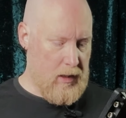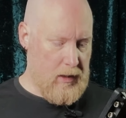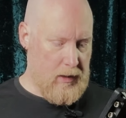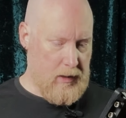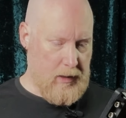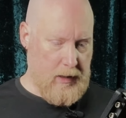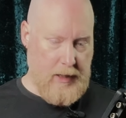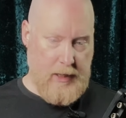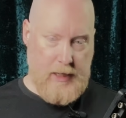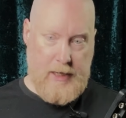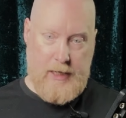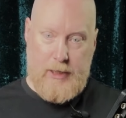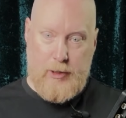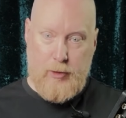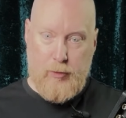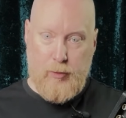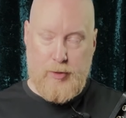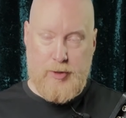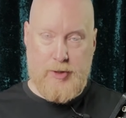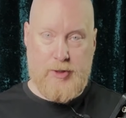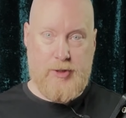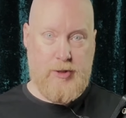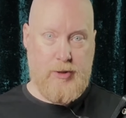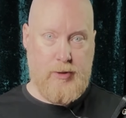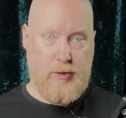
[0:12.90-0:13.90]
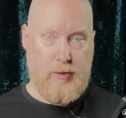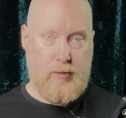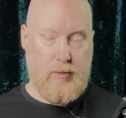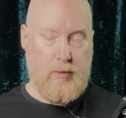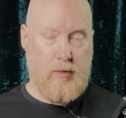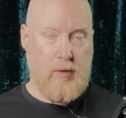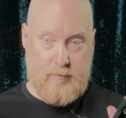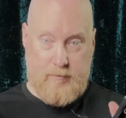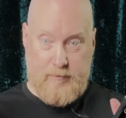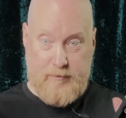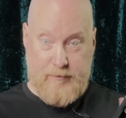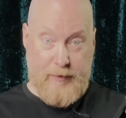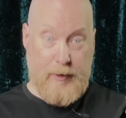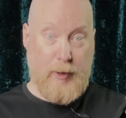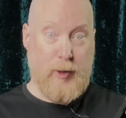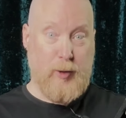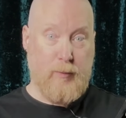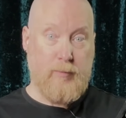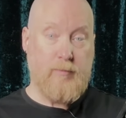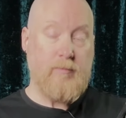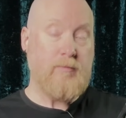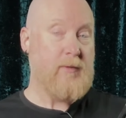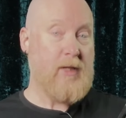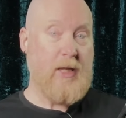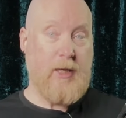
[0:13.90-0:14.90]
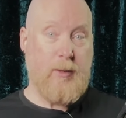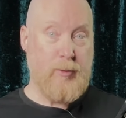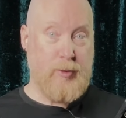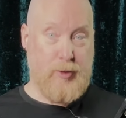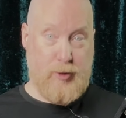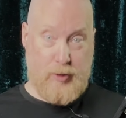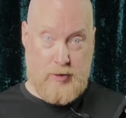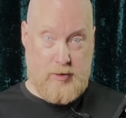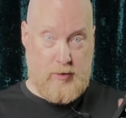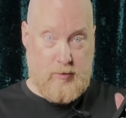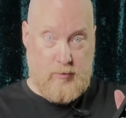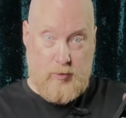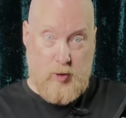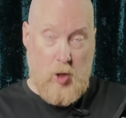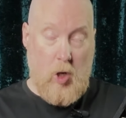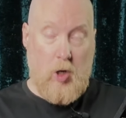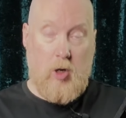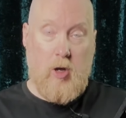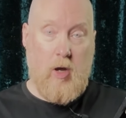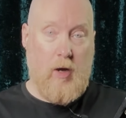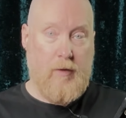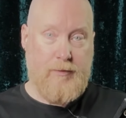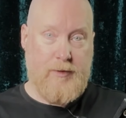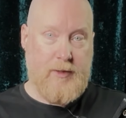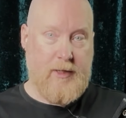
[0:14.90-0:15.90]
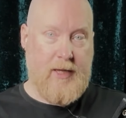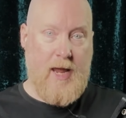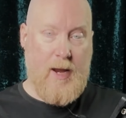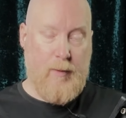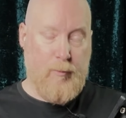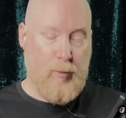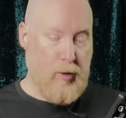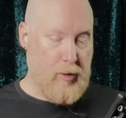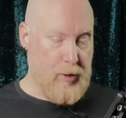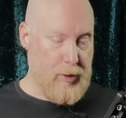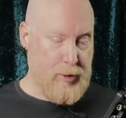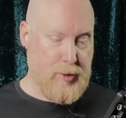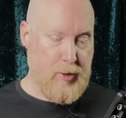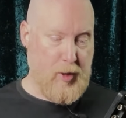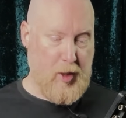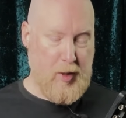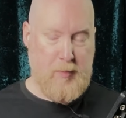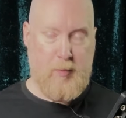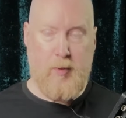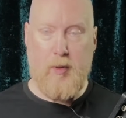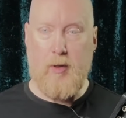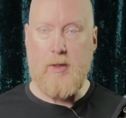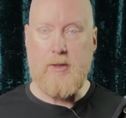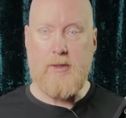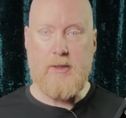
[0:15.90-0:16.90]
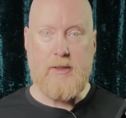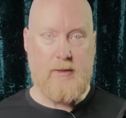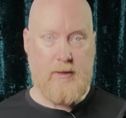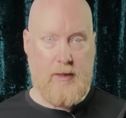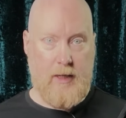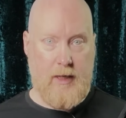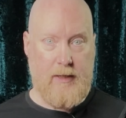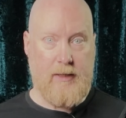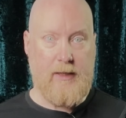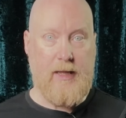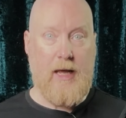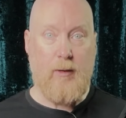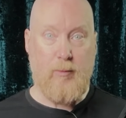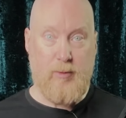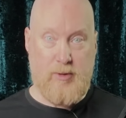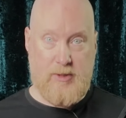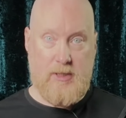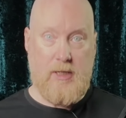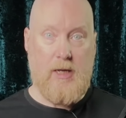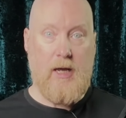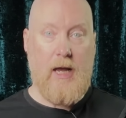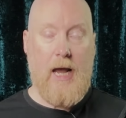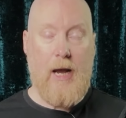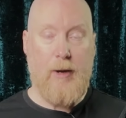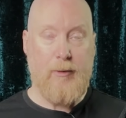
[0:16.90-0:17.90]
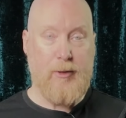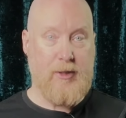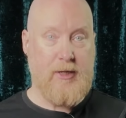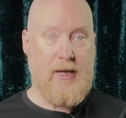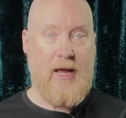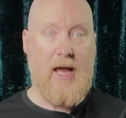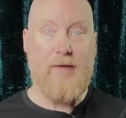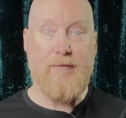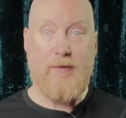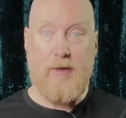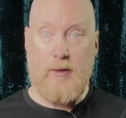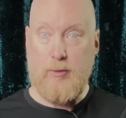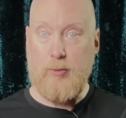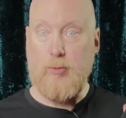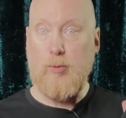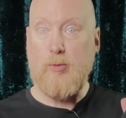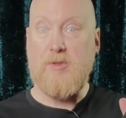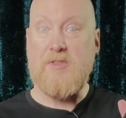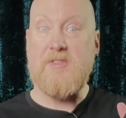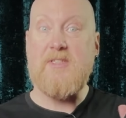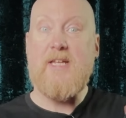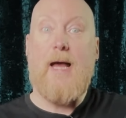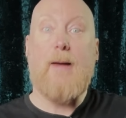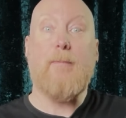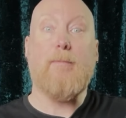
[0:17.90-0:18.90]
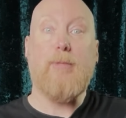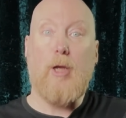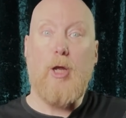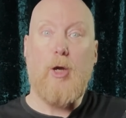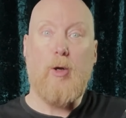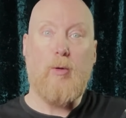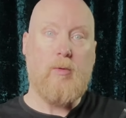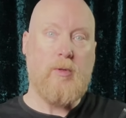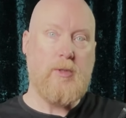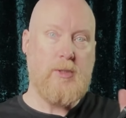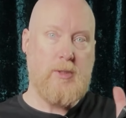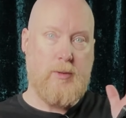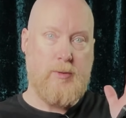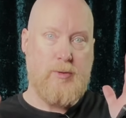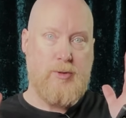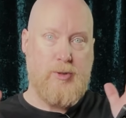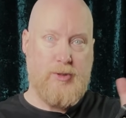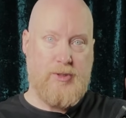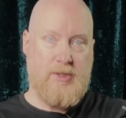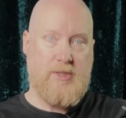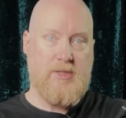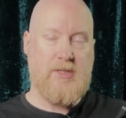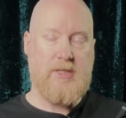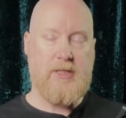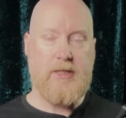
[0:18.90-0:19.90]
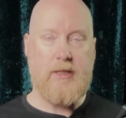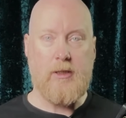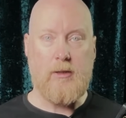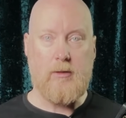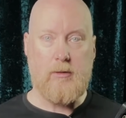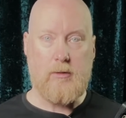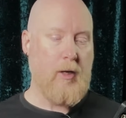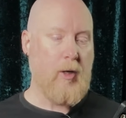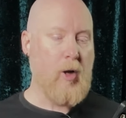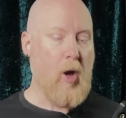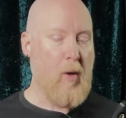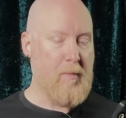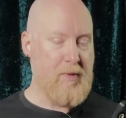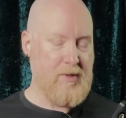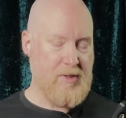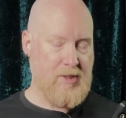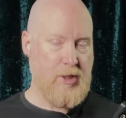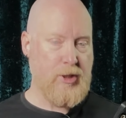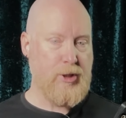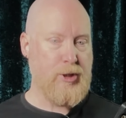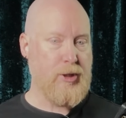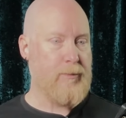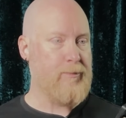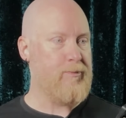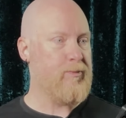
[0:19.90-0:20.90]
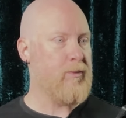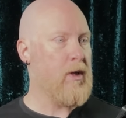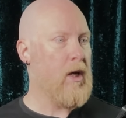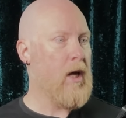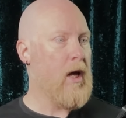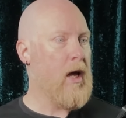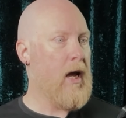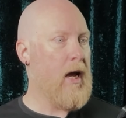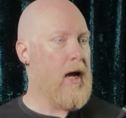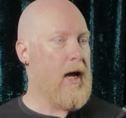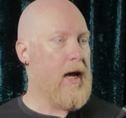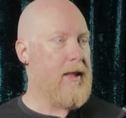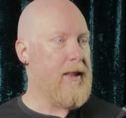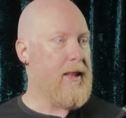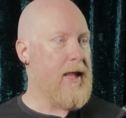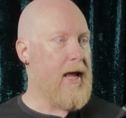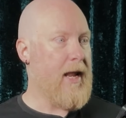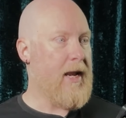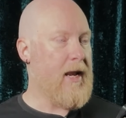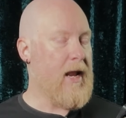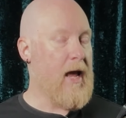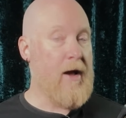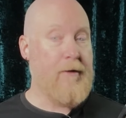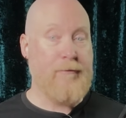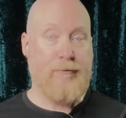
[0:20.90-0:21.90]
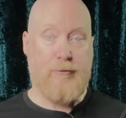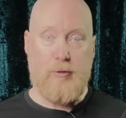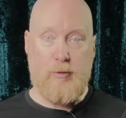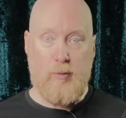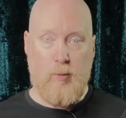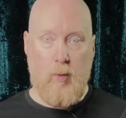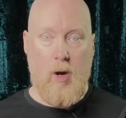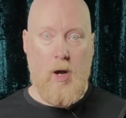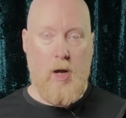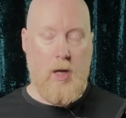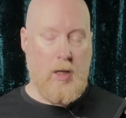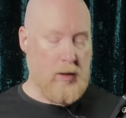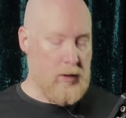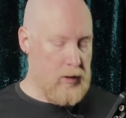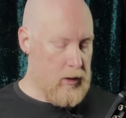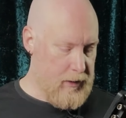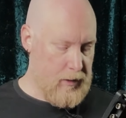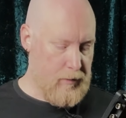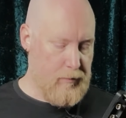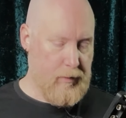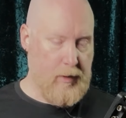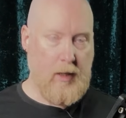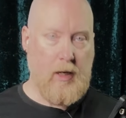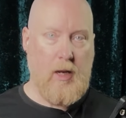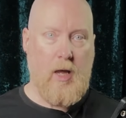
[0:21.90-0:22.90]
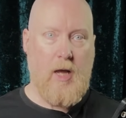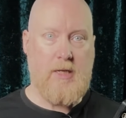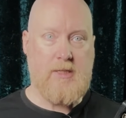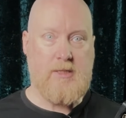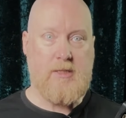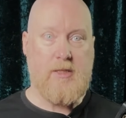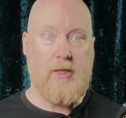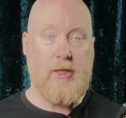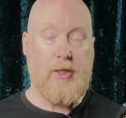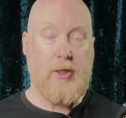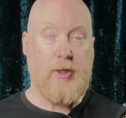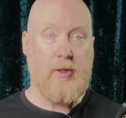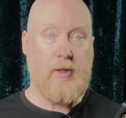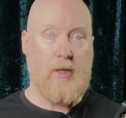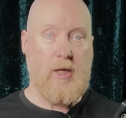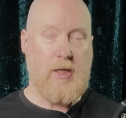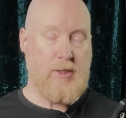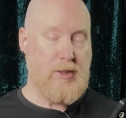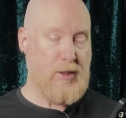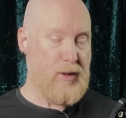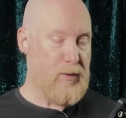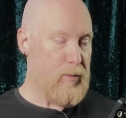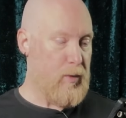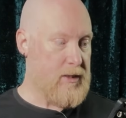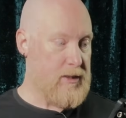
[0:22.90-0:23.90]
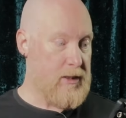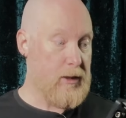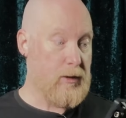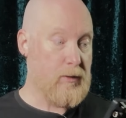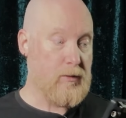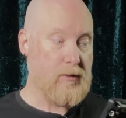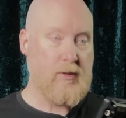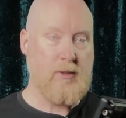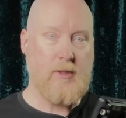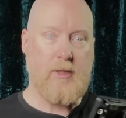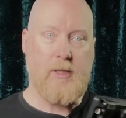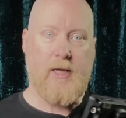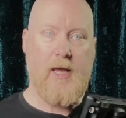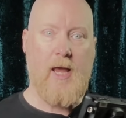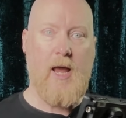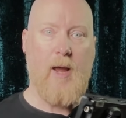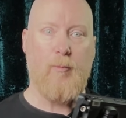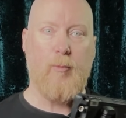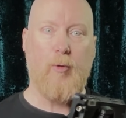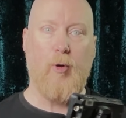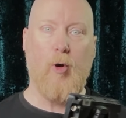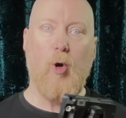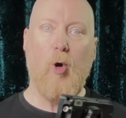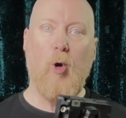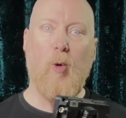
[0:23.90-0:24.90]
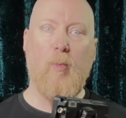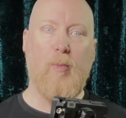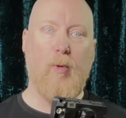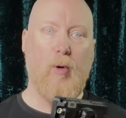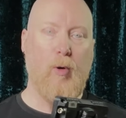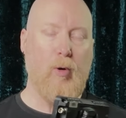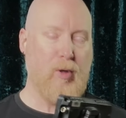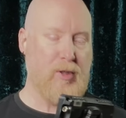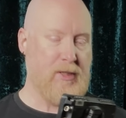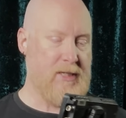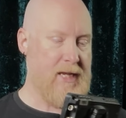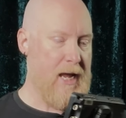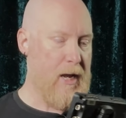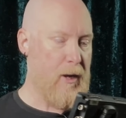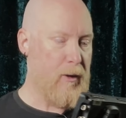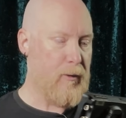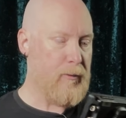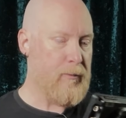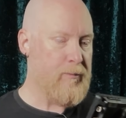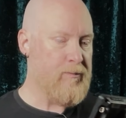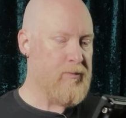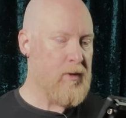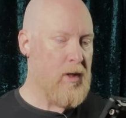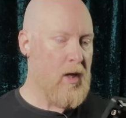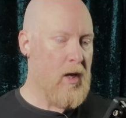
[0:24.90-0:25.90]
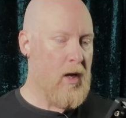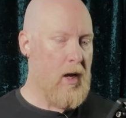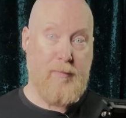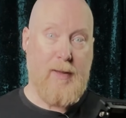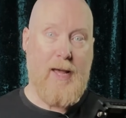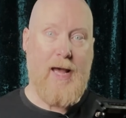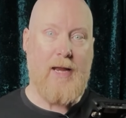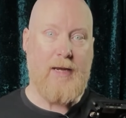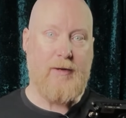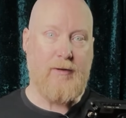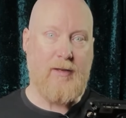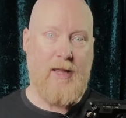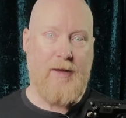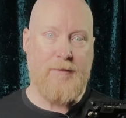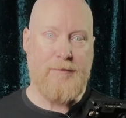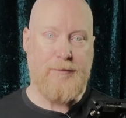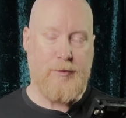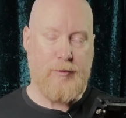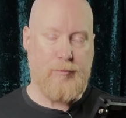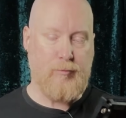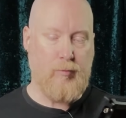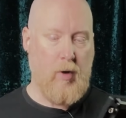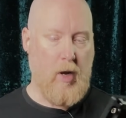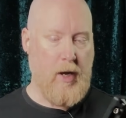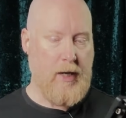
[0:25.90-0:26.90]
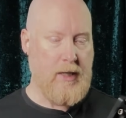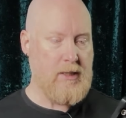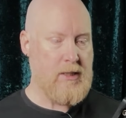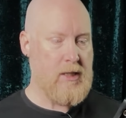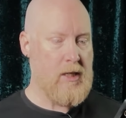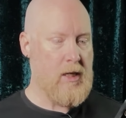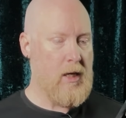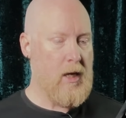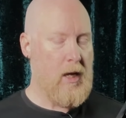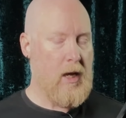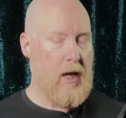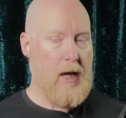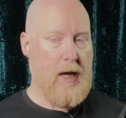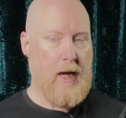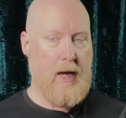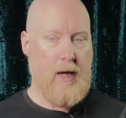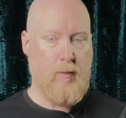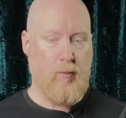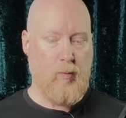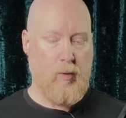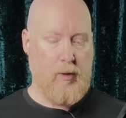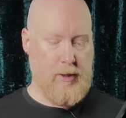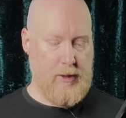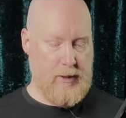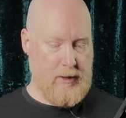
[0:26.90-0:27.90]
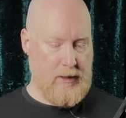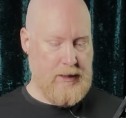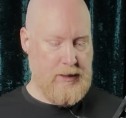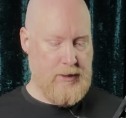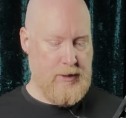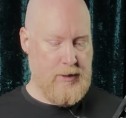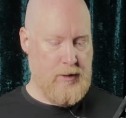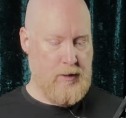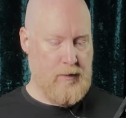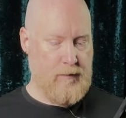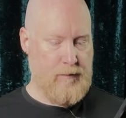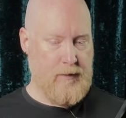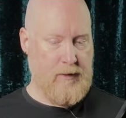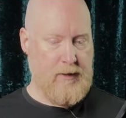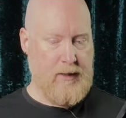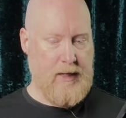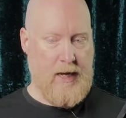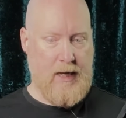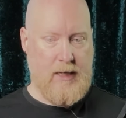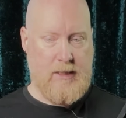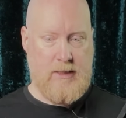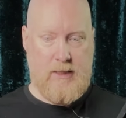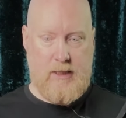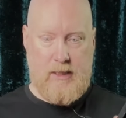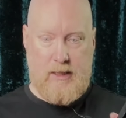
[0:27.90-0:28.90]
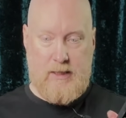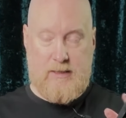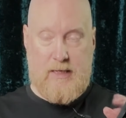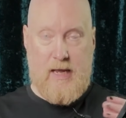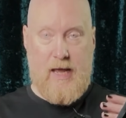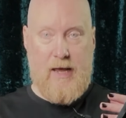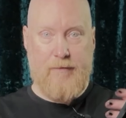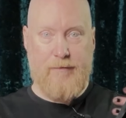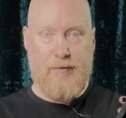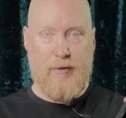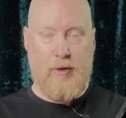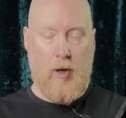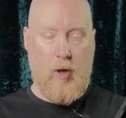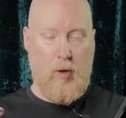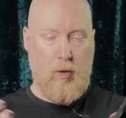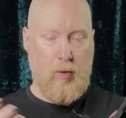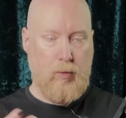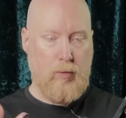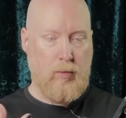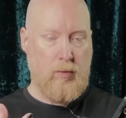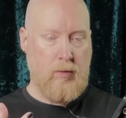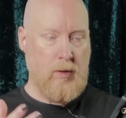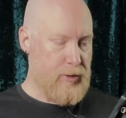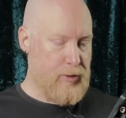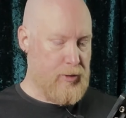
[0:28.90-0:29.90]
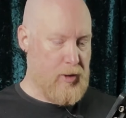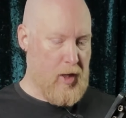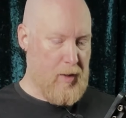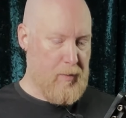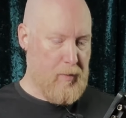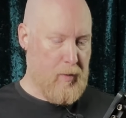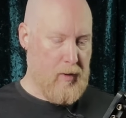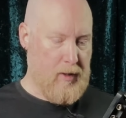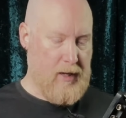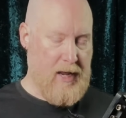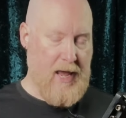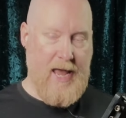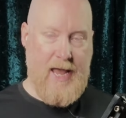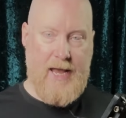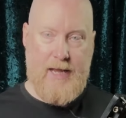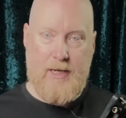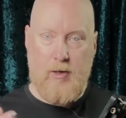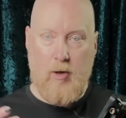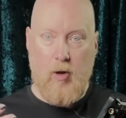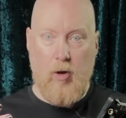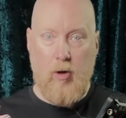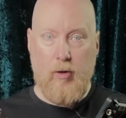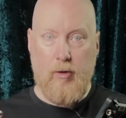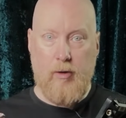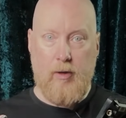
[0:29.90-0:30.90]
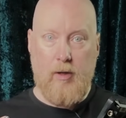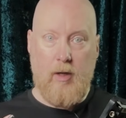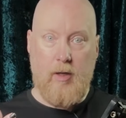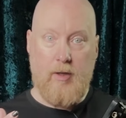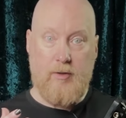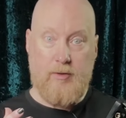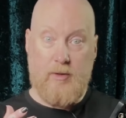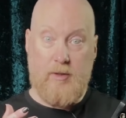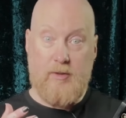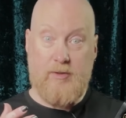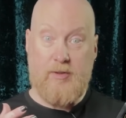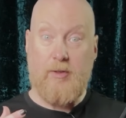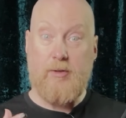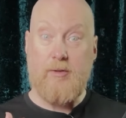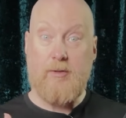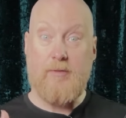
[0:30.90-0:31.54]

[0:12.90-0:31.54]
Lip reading: in order to film they would just lock off the camera on a tripod, and that was how you'd have it. It was called a tableau, so it's just a single composition. Then after a while they realized that they could actually tilt the camera up or down, pan left and right. And what they'd need to do for that is have the whole tripod head on a series